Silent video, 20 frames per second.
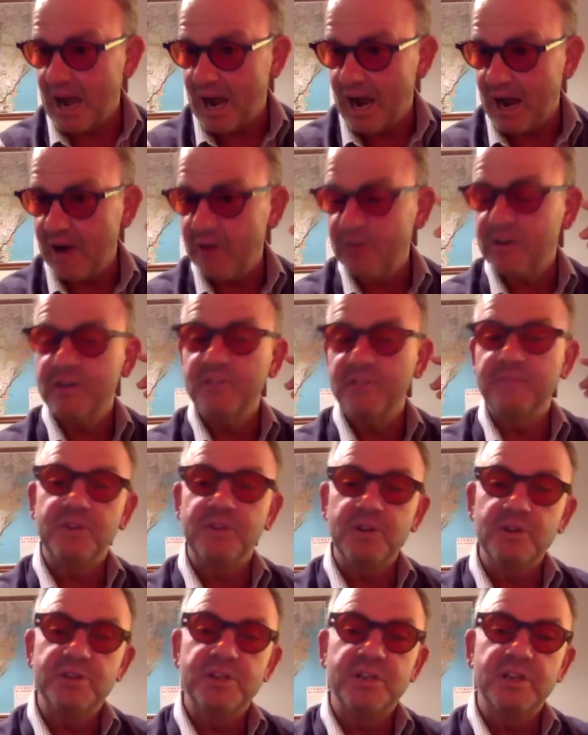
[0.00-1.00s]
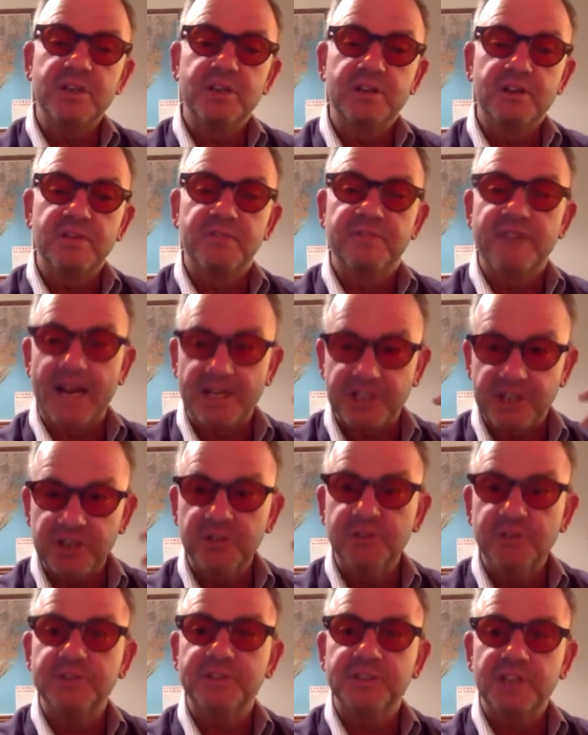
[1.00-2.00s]
are confusing the
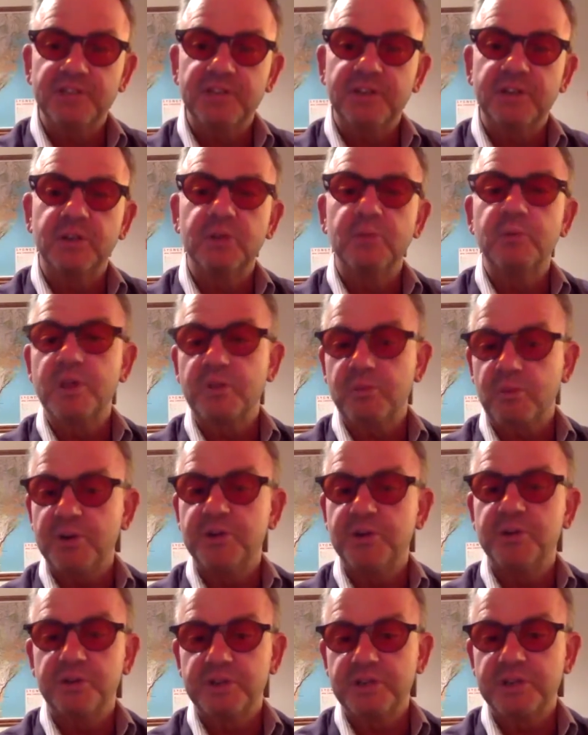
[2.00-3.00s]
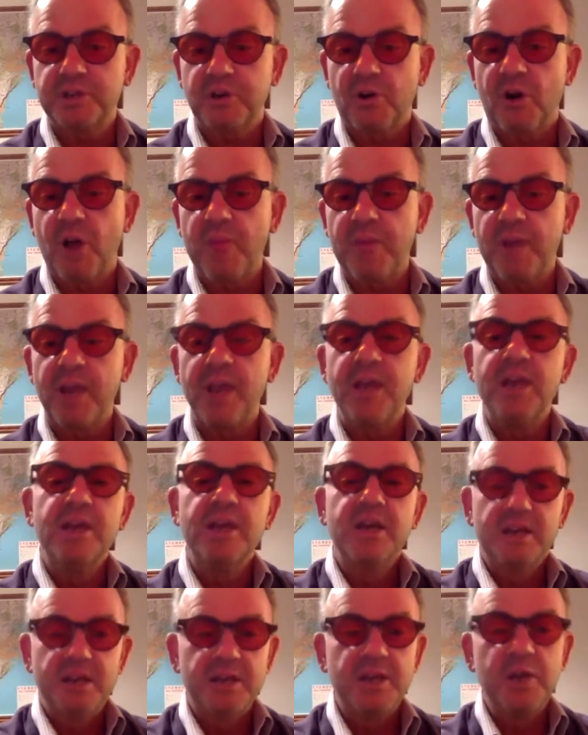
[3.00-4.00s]
vaginal cervical with what you're describing,
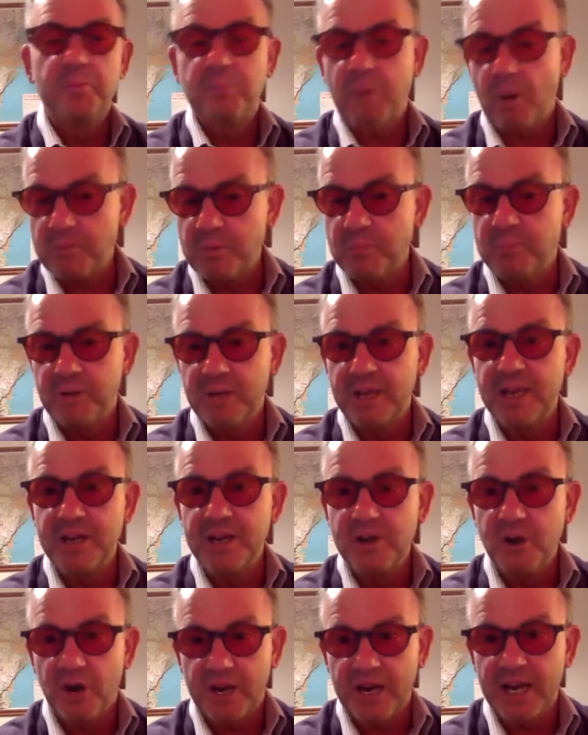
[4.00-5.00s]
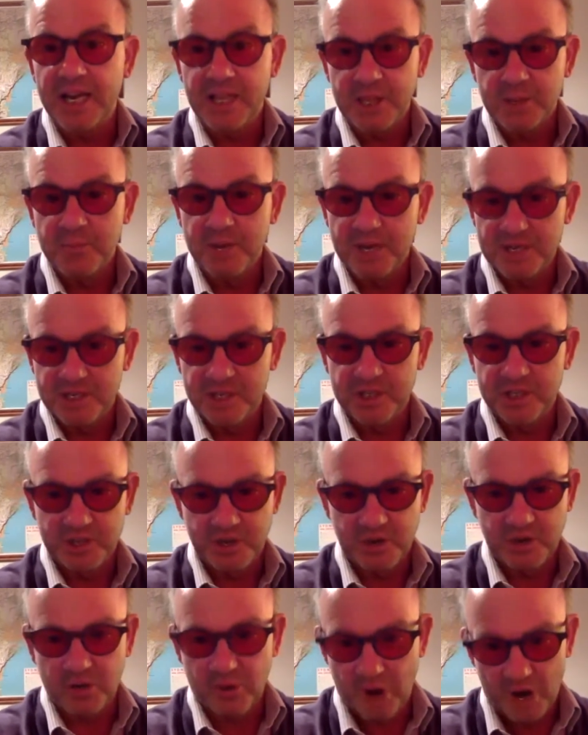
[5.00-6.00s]
you're probably not getting the
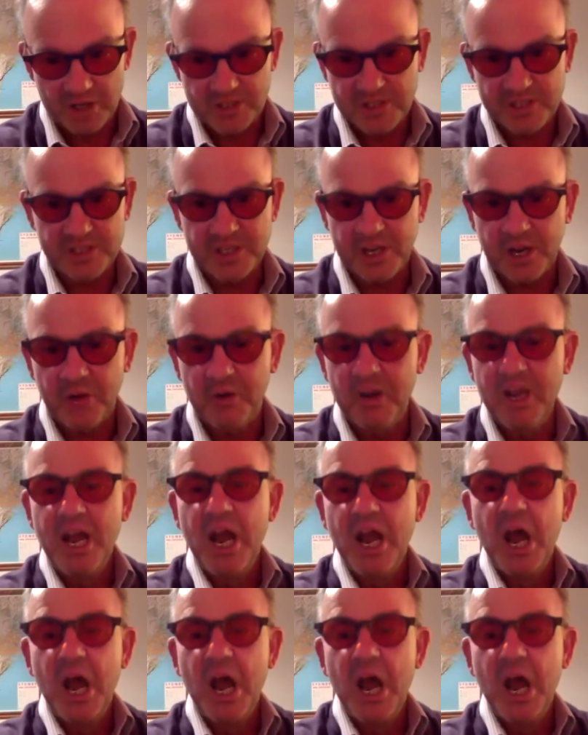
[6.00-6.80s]
message across. So